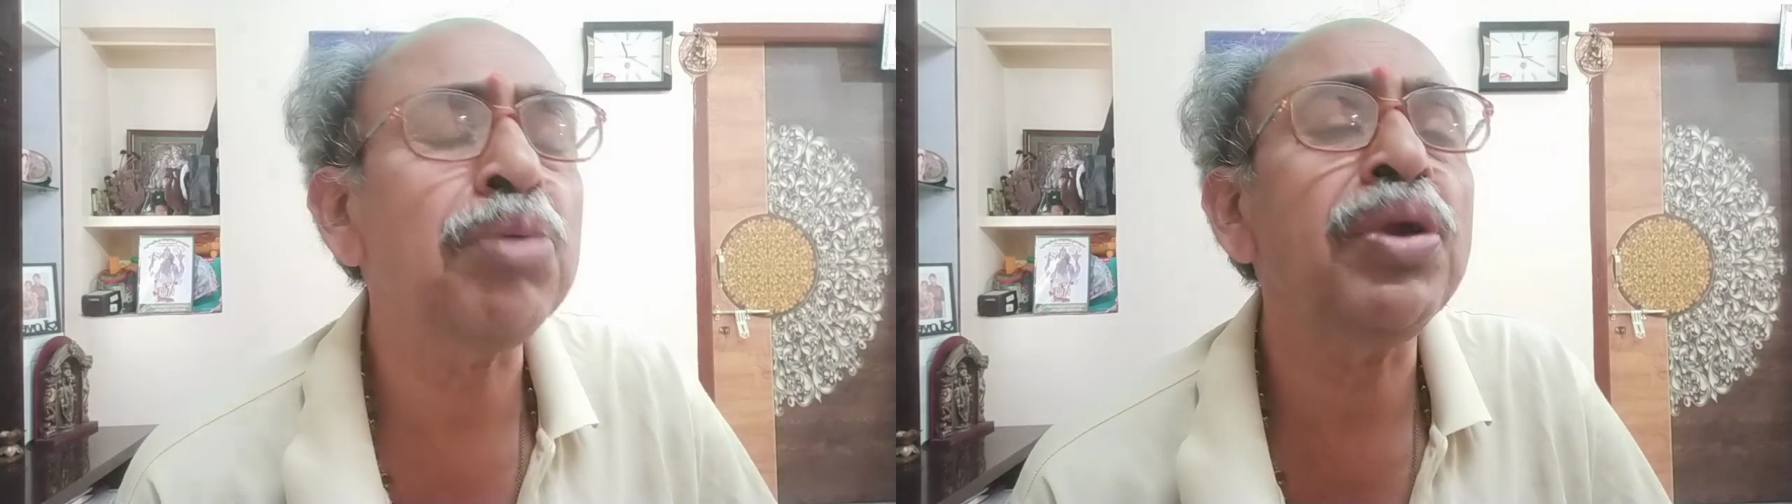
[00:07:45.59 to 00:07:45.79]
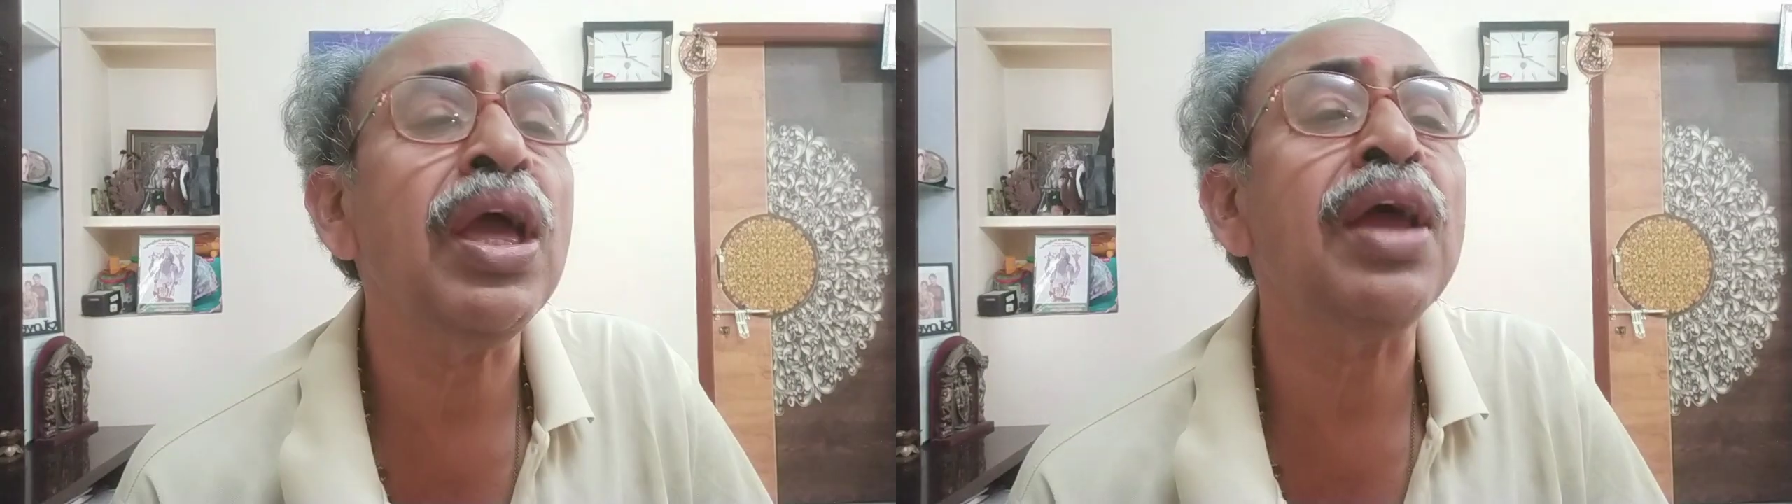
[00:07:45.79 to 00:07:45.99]

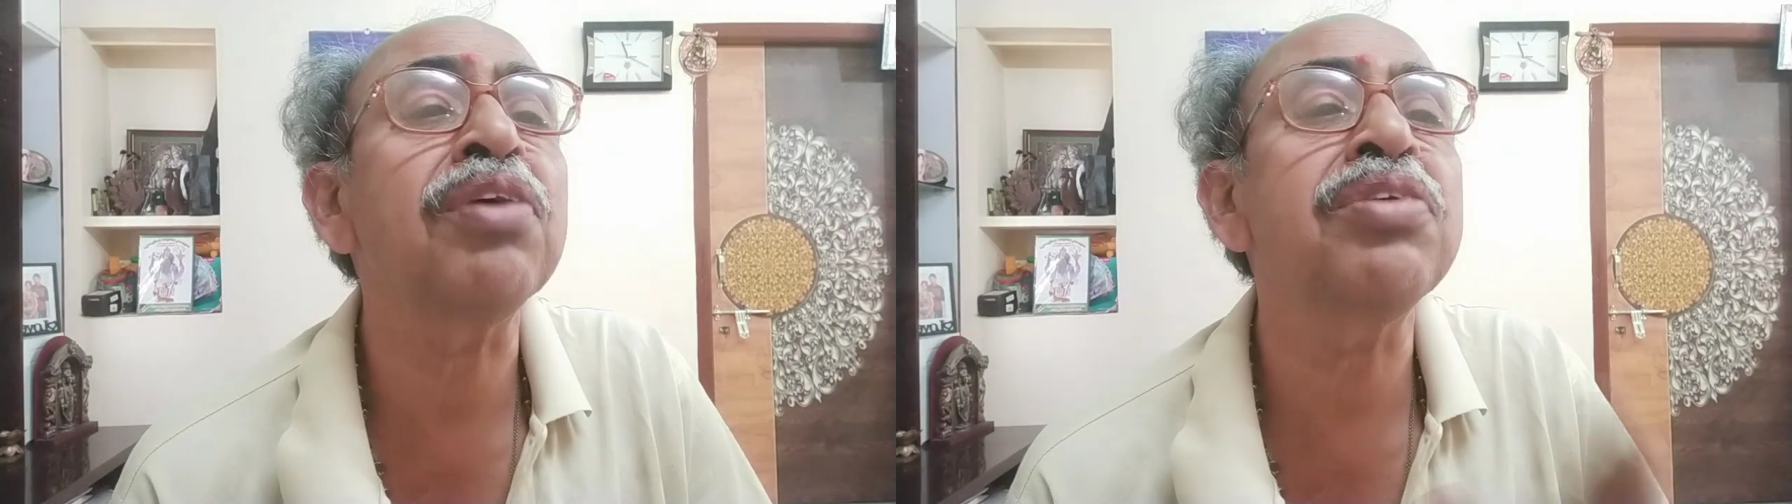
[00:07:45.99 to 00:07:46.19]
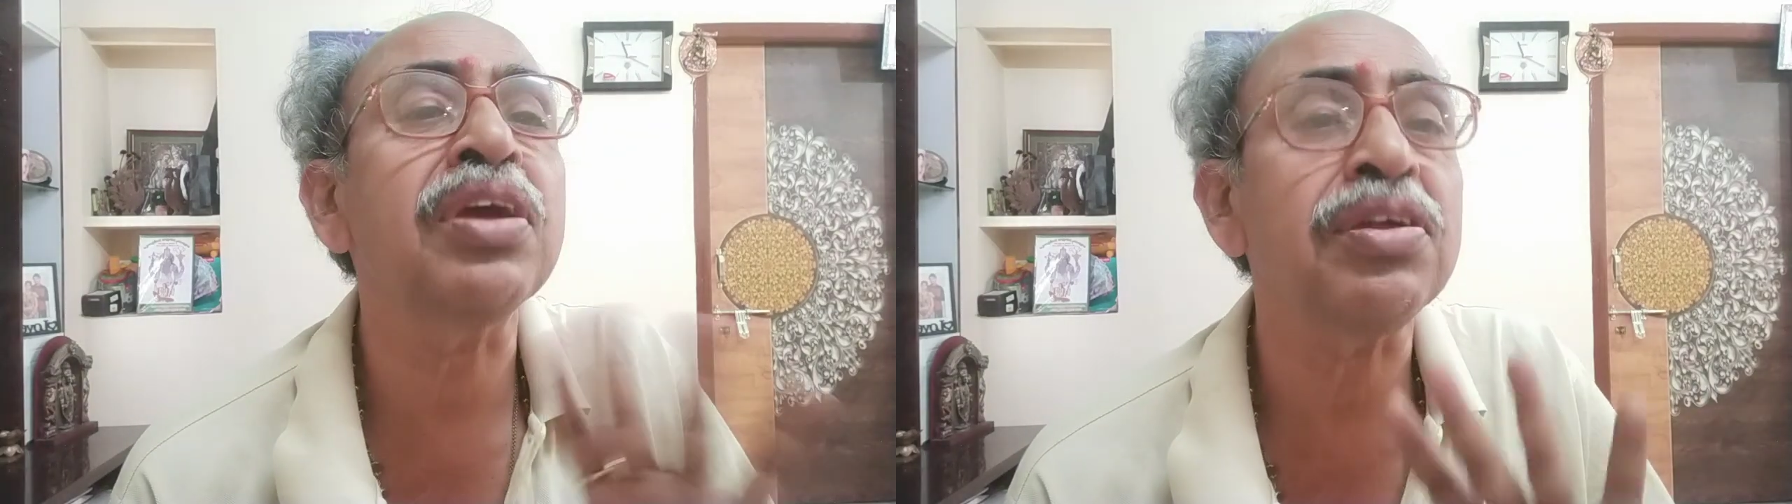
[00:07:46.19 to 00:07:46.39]
but
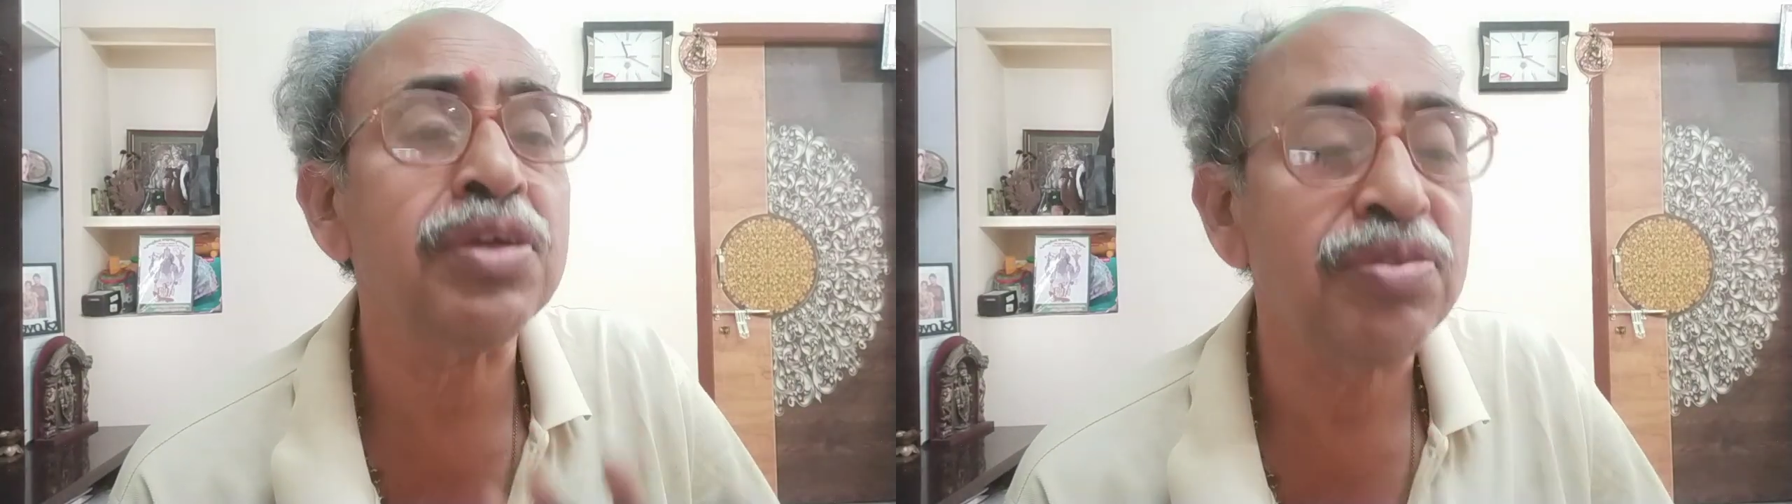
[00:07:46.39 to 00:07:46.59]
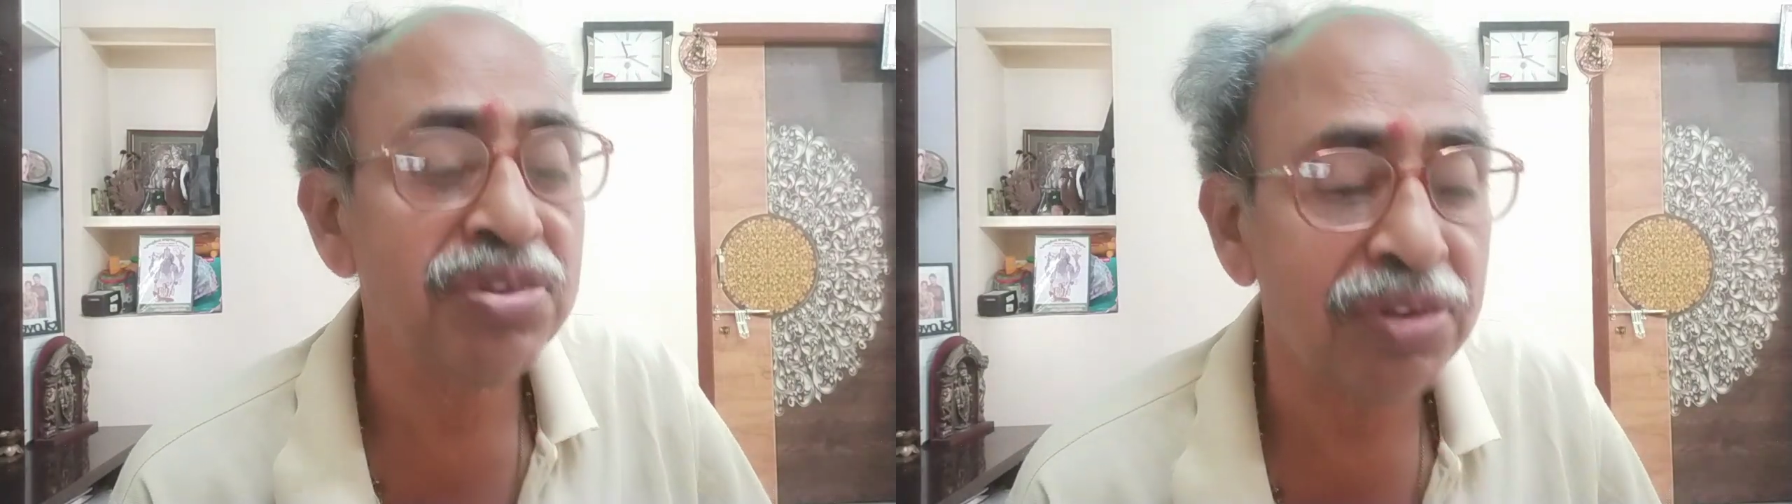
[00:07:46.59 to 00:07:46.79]
energy
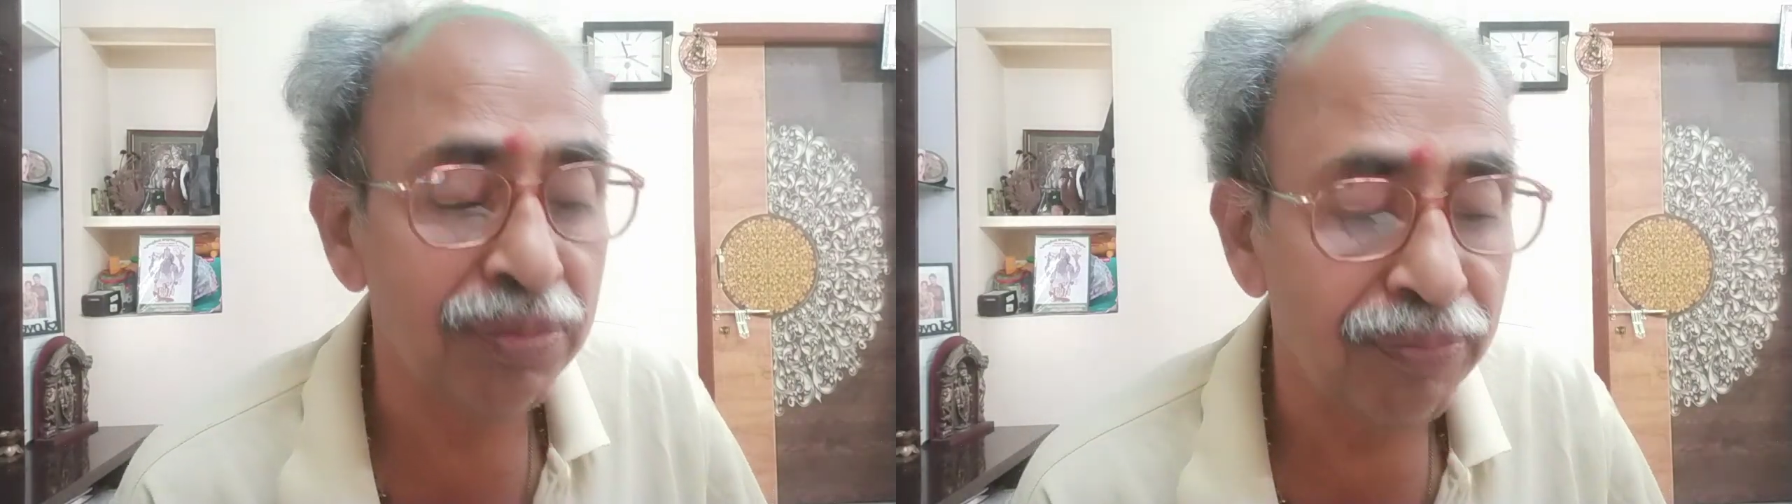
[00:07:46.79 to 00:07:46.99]
conservation.